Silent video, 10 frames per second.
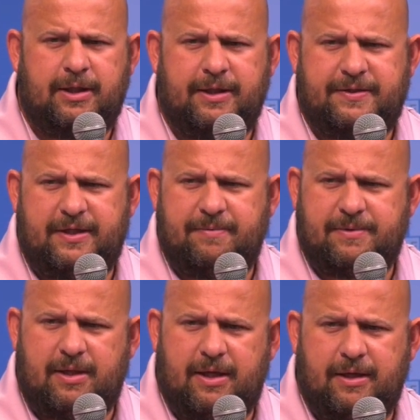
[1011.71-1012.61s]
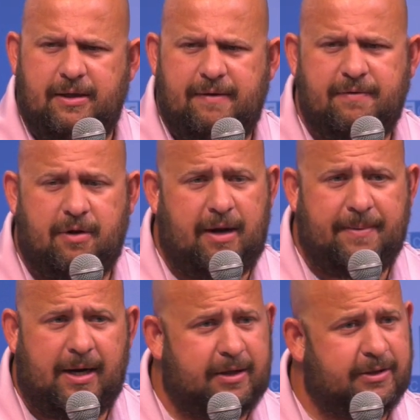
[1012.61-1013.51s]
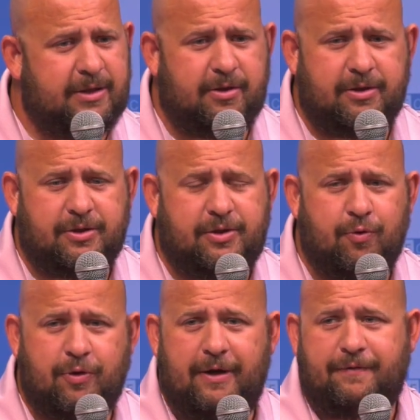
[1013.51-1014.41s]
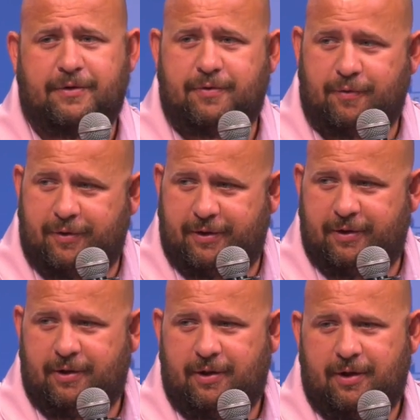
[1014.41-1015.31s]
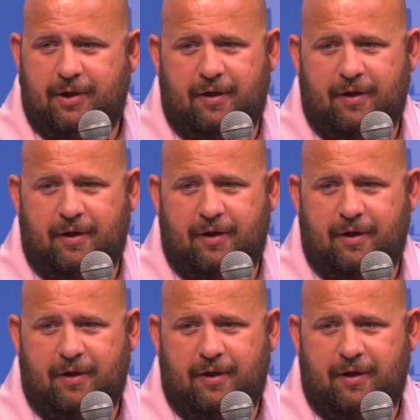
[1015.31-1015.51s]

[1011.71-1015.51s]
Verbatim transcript: It mm-hmm. seems like, even though I mean, I could tell you the story after story, right,